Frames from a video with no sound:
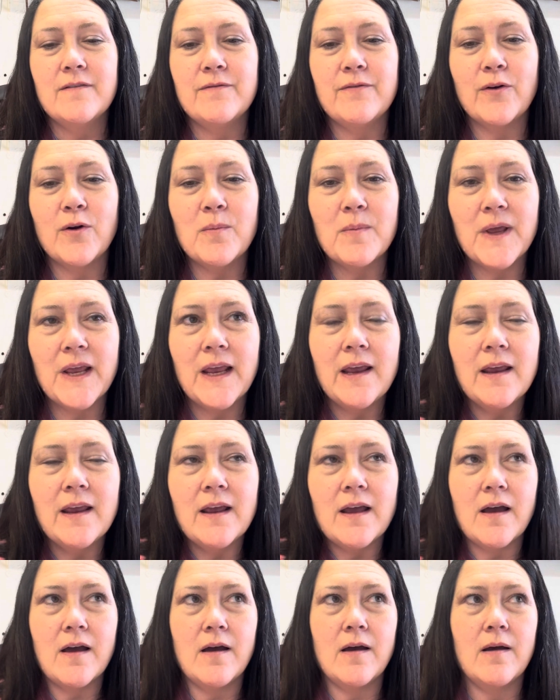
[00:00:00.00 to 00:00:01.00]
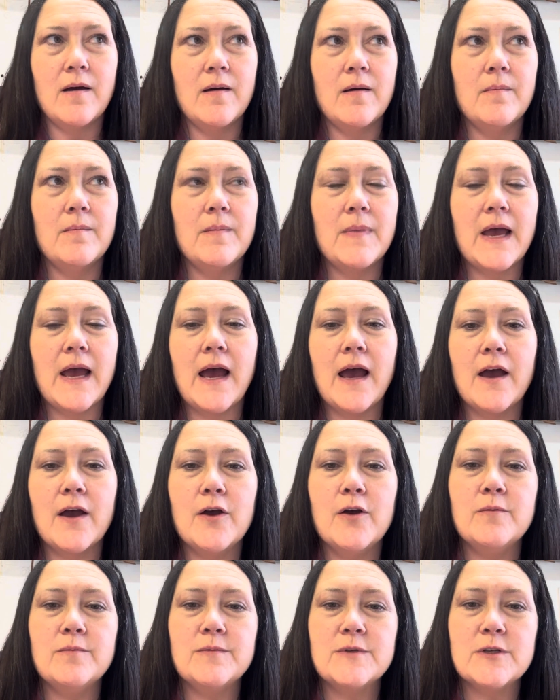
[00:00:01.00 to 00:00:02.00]
For me, I
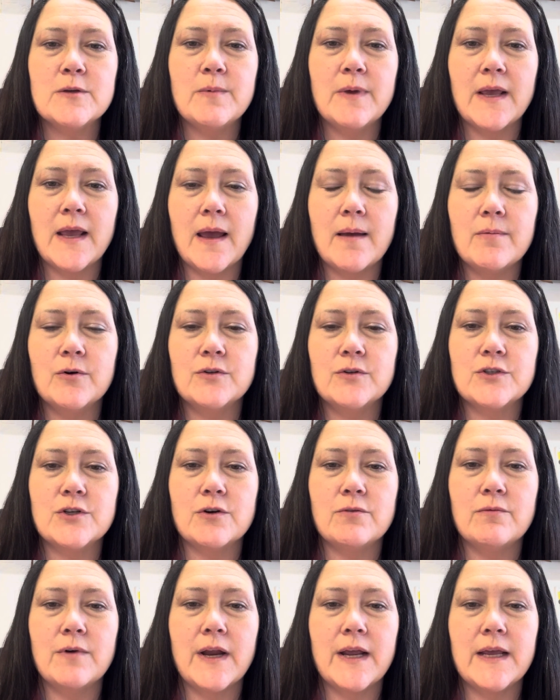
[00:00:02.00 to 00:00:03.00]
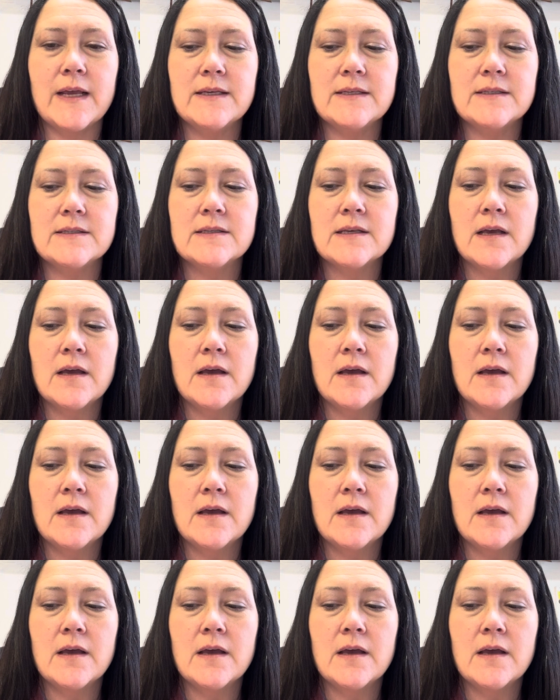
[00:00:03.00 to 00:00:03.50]
hope to be able to raise